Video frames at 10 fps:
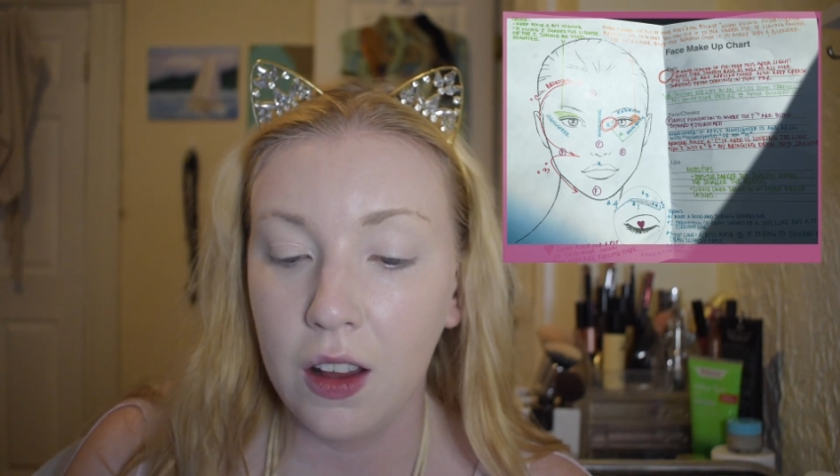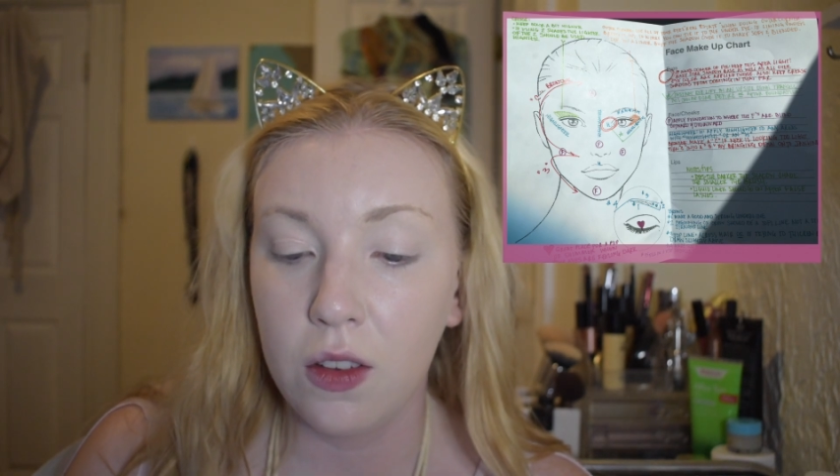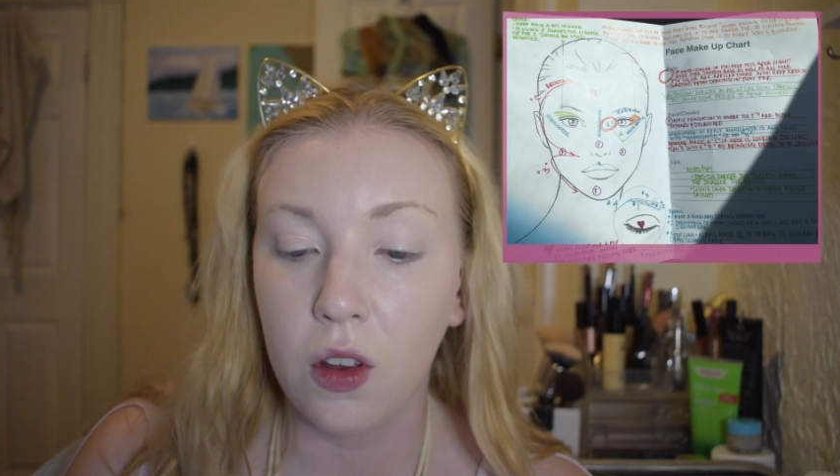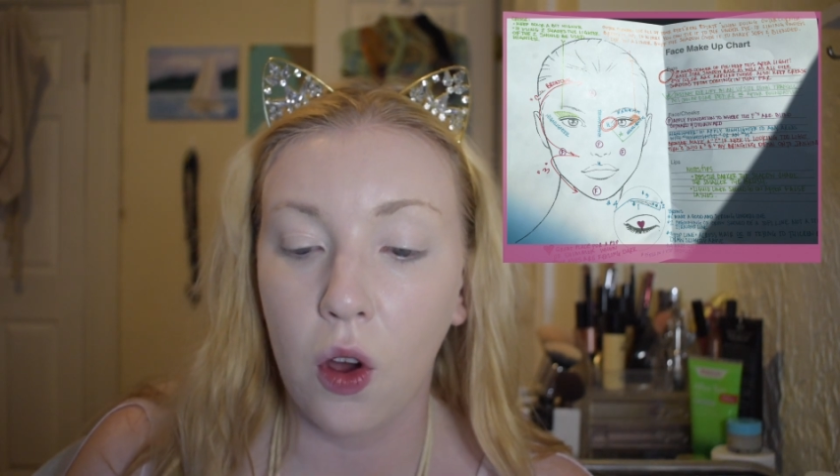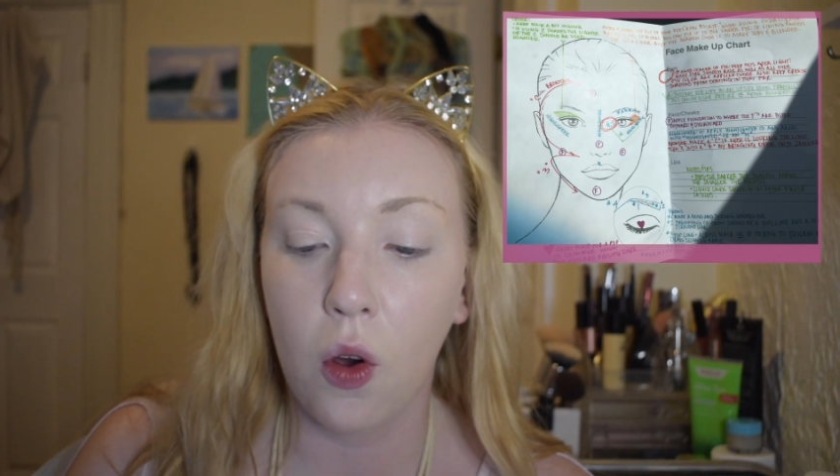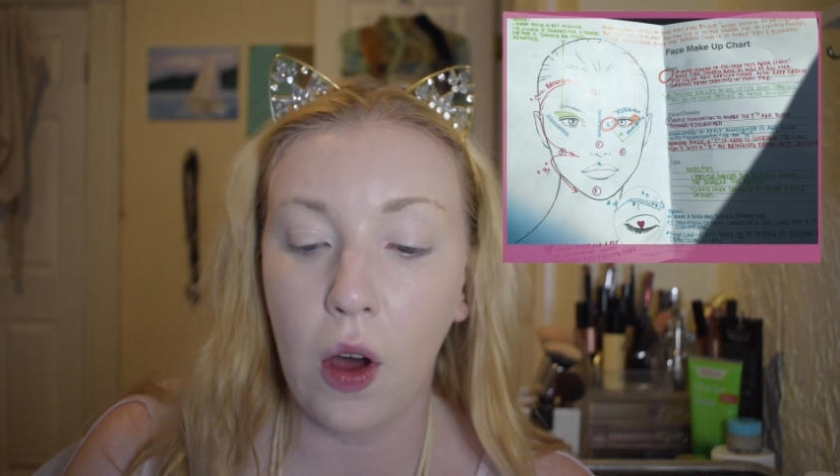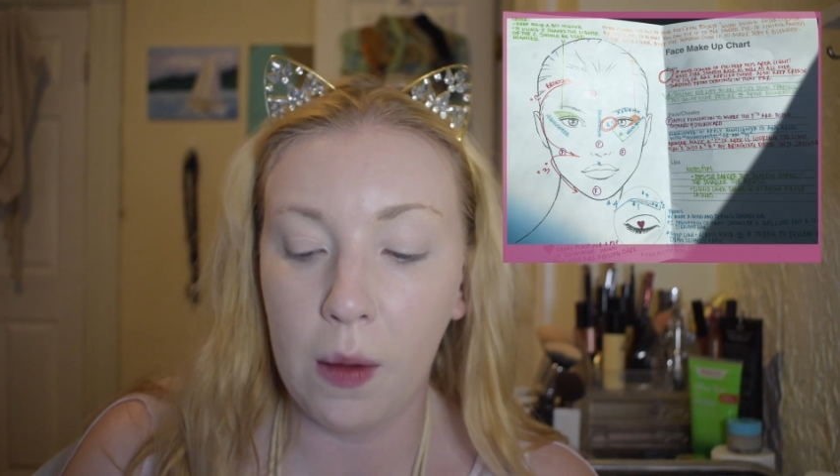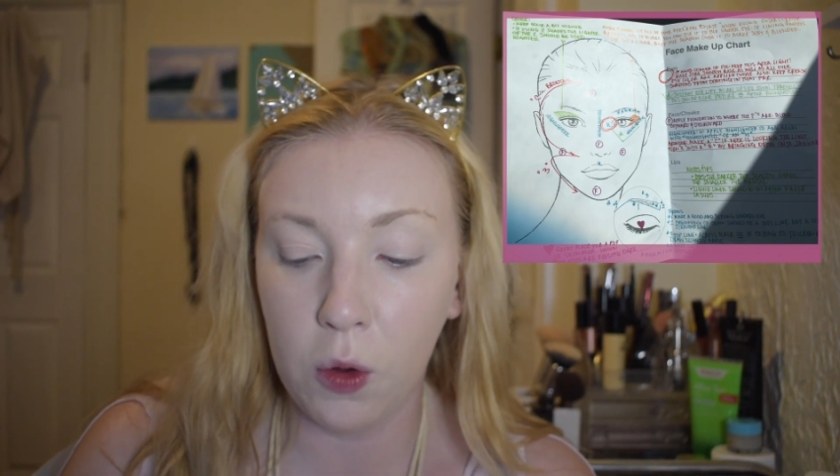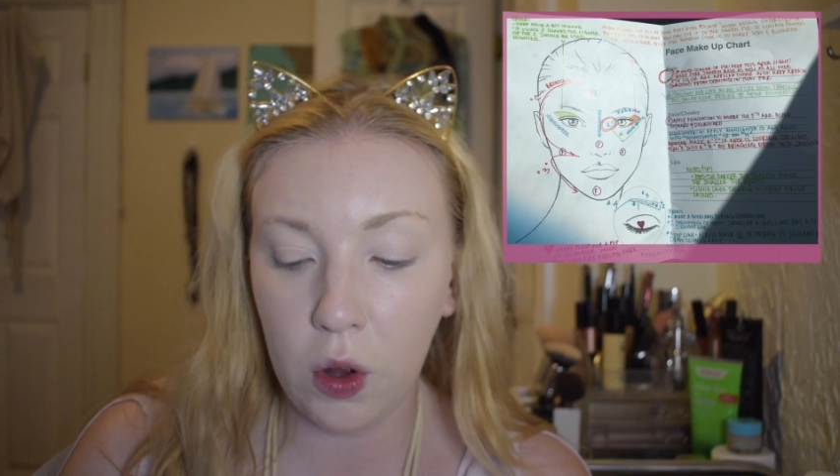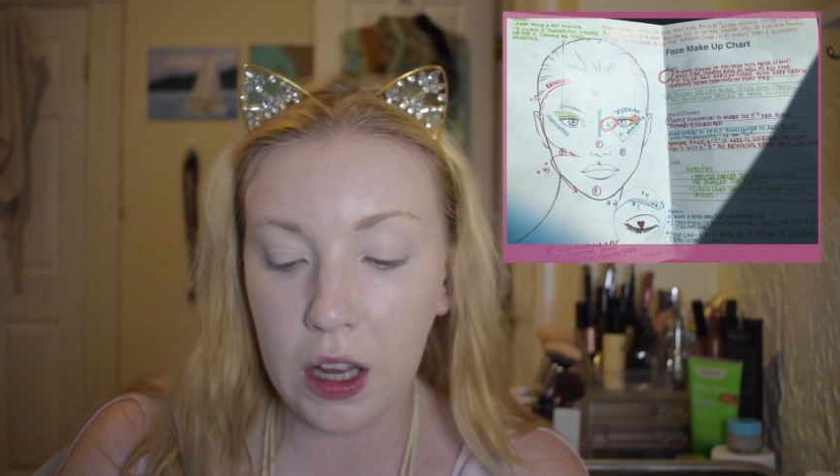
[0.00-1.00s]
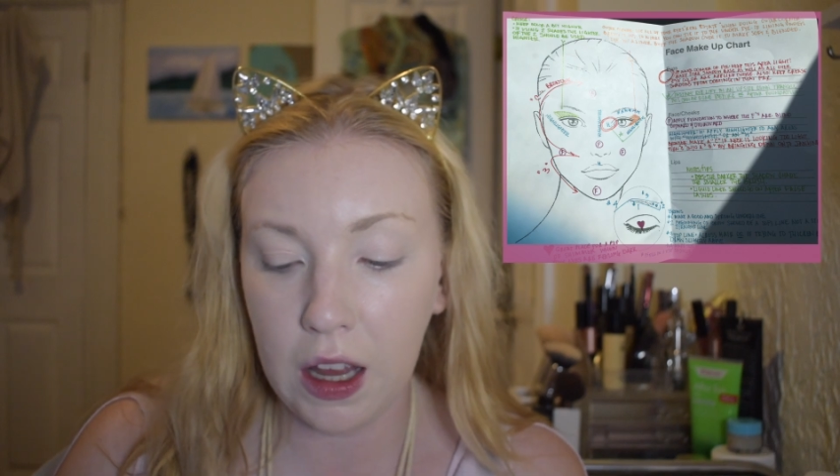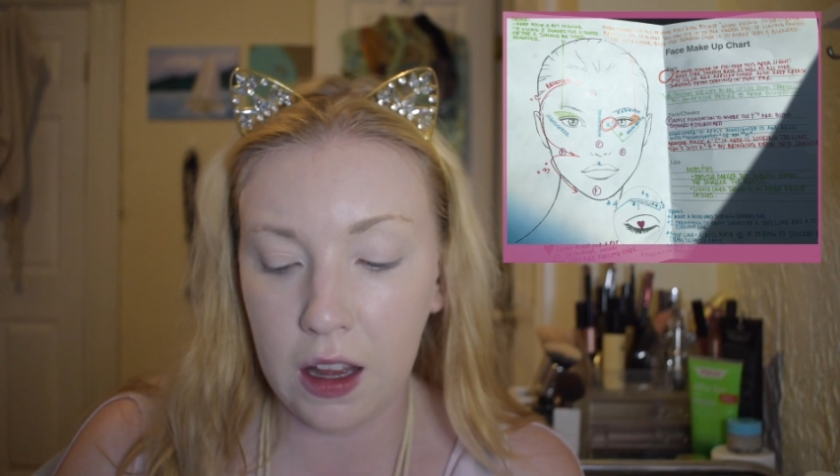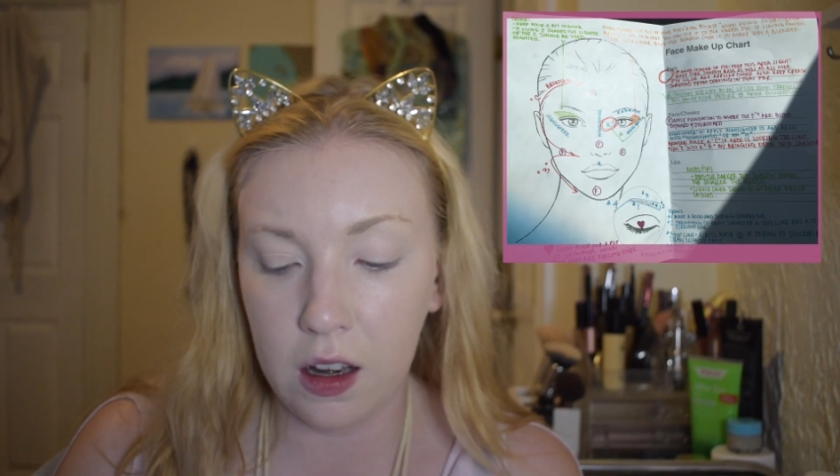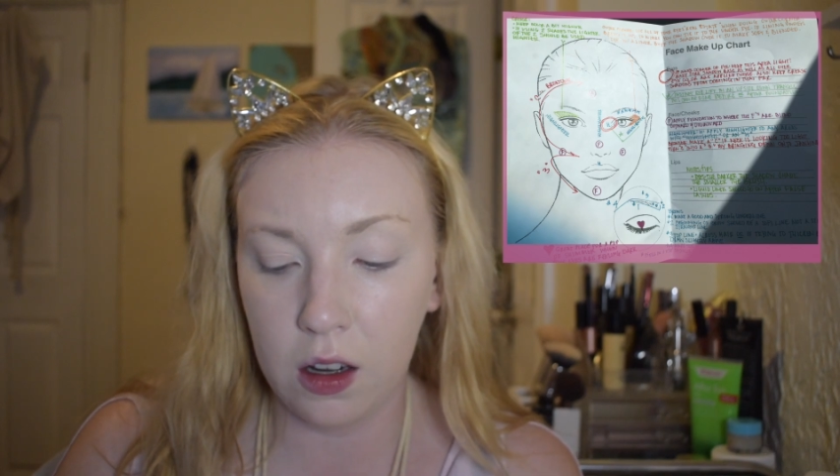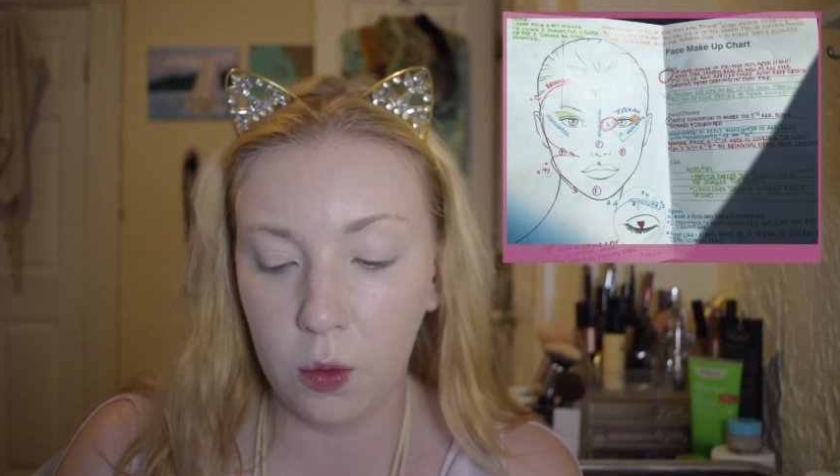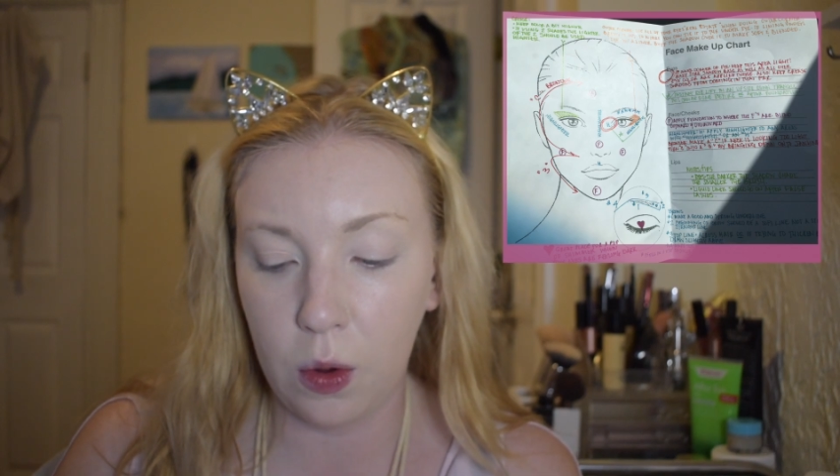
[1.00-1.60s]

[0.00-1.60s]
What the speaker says: So I'm going in